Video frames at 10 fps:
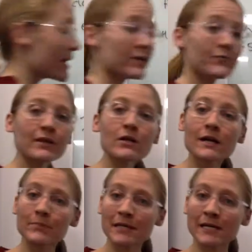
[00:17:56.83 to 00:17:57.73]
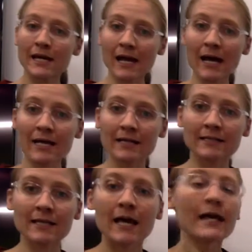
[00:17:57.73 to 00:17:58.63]
And if we look at
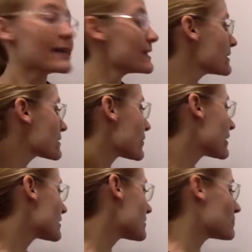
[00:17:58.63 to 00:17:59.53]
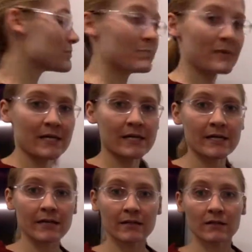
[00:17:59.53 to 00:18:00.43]
pKas, this is going to be